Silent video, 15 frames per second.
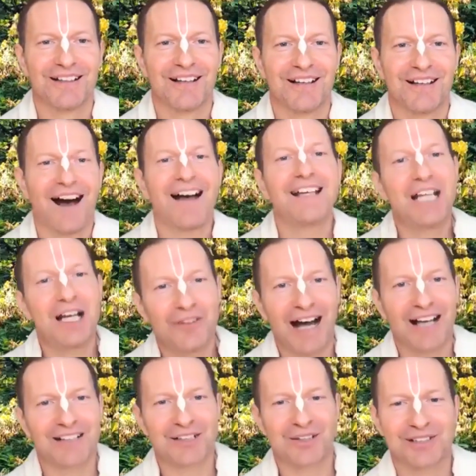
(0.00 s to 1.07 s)
I never
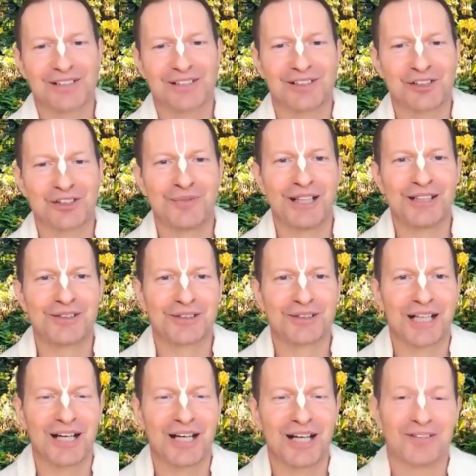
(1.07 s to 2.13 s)
ask questions to my
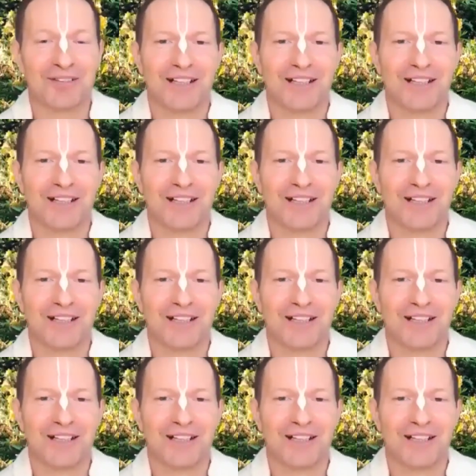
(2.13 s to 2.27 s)
Gurudev.